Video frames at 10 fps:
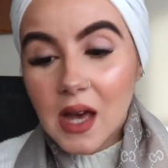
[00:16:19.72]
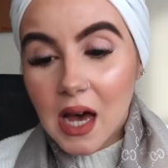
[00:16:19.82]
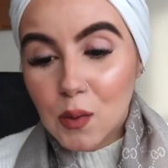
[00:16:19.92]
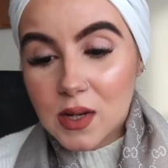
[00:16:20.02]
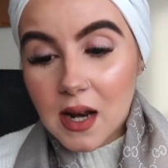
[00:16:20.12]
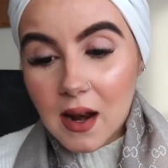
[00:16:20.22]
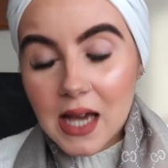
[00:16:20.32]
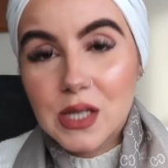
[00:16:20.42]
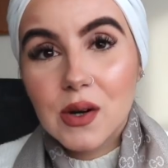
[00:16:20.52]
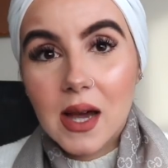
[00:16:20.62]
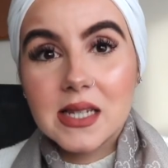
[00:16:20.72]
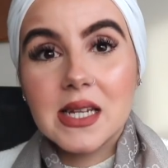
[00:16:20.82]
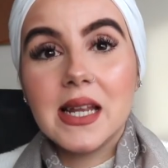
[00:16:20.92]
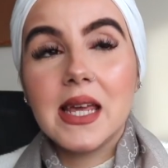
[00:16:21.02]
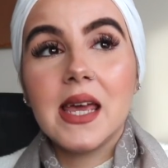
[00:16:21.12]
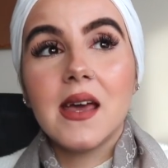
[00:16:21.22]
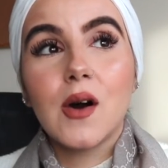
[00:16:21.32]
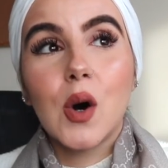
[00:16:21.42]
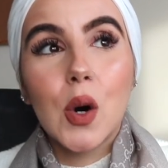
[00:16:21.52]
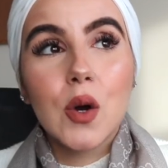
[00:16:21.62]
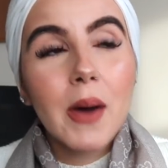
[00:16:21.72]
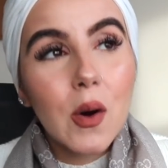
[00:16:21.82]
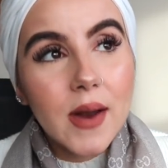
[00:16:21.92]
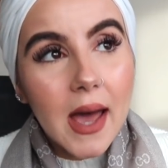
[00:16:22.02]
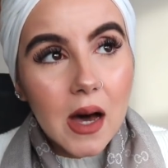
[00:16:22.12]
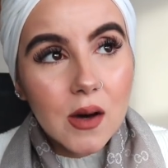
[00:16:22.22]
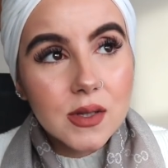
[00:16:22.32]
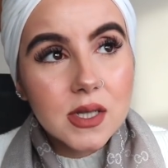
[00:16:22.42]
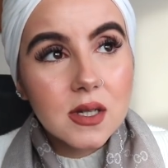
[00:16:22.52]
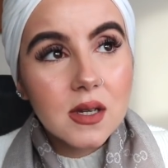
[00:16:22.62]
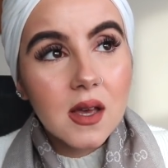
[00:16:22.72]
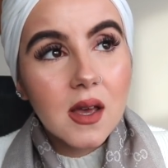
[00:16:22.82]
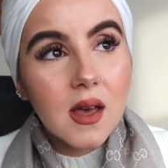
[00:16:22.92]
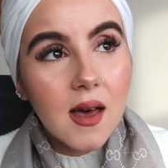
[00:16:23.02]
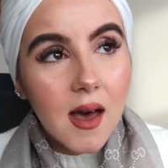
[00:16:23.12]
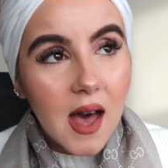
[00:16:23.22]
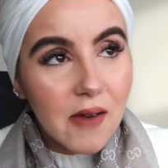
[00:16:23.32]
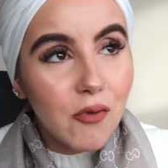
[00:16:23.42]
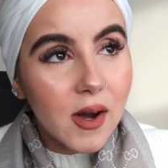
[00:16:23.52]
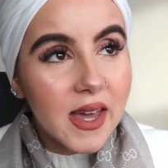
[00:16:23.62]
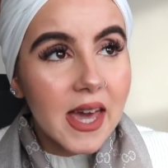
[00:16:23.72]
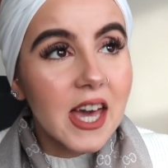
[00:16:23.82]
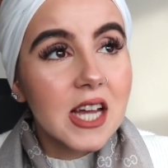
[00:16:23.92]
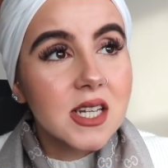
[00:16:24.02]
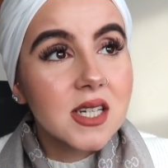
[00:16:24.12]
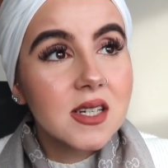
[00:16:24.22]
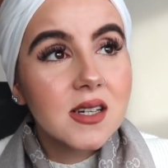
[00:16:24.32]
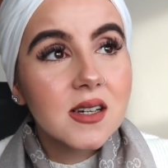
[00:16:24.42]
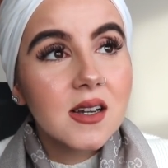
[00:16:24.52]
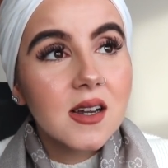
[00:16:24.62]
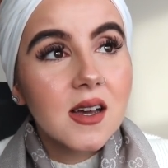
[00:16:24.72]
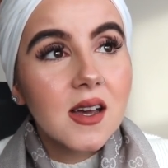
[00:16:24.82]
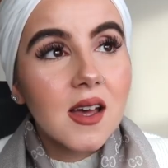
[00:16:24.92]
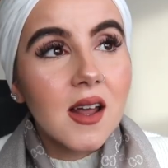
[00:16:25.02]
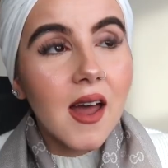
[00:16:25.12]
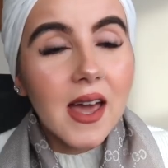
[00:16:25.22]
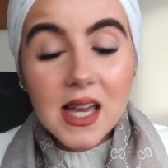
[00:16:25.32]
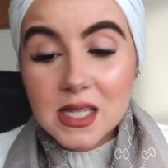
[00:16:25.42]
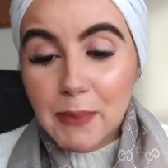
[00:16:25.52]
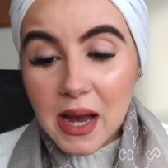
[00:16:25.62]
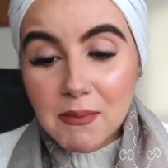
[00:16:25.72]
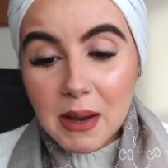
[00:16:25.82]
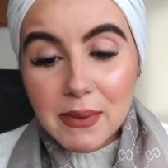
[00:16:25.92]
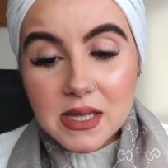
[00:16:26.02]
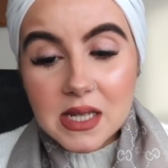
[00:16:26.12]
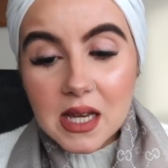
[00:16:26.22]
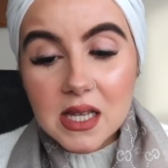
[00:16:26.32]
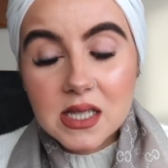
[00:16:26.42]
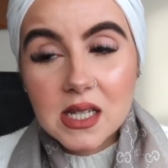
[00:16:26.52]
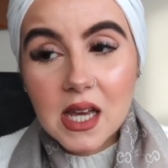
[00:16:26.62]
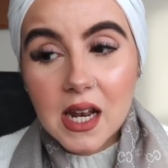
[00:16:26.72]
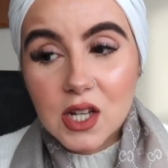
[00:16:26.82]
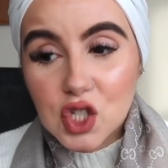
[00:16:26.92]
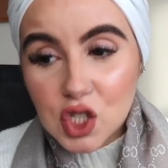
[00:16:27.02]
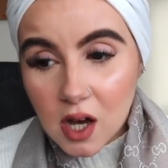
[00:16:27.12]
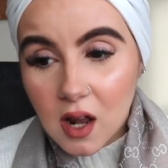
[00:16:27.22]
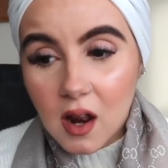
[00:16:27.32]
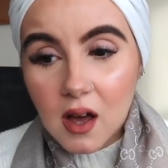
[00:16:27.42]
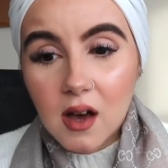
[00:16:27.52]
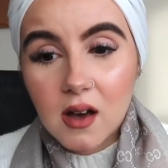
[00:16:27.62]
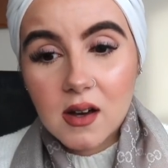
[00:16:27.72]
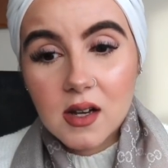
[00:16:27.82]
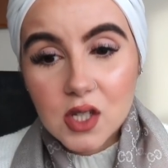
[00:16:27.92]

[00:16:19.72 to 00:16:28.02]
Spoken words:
I would like to ideally own my own house, have one kid, like expand my business, and inshallah,